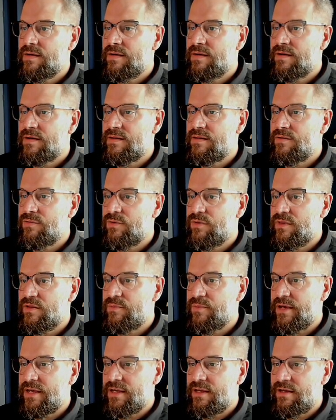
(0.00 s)
And then within
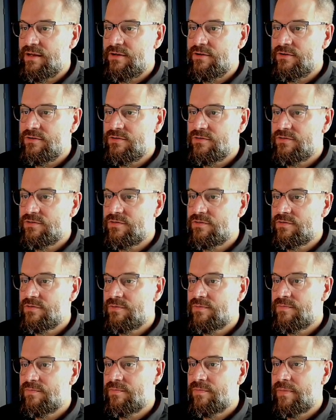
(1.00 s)
my headers,
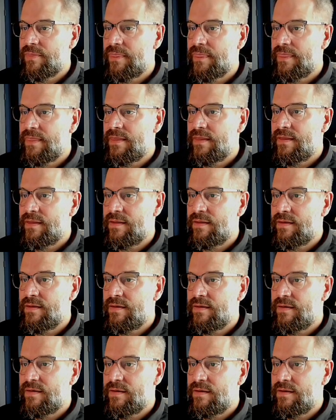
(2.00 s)

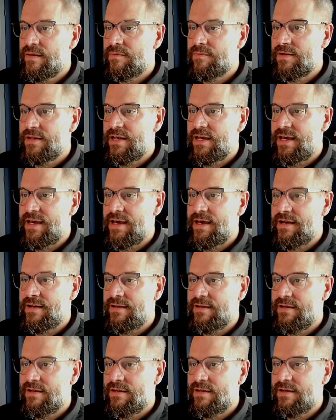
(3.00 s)
I'm going to add
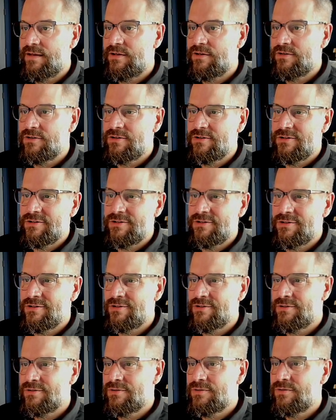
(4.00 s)
a
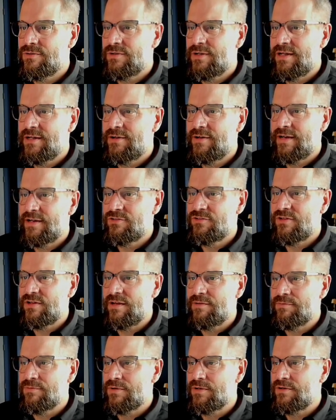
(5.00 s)
header, or no, actually I
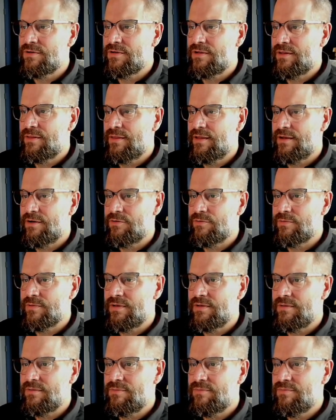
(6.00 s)
think I'll
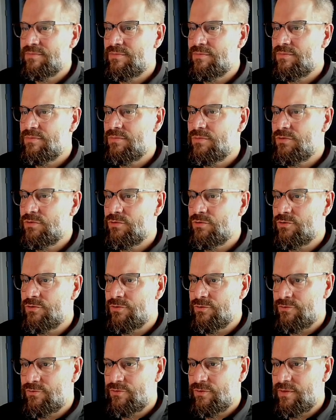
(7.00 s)

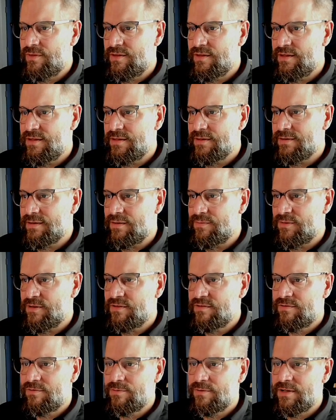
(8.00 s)
remove the
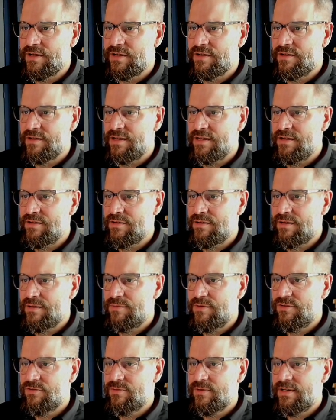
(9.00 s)
limits. We're not going to get into
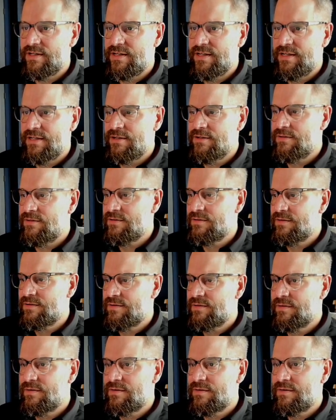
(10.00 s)
limits right now.
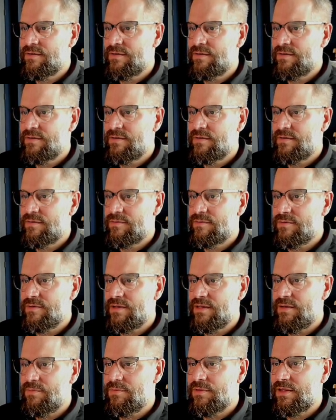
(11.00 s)
We'll
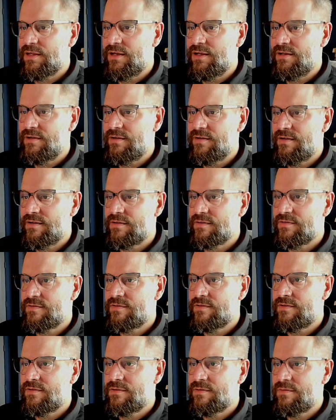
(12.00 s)
keep the
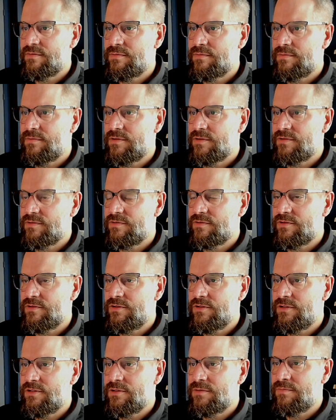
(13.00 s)
context. Looks
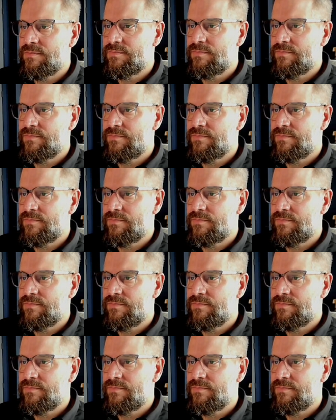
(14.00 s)
good.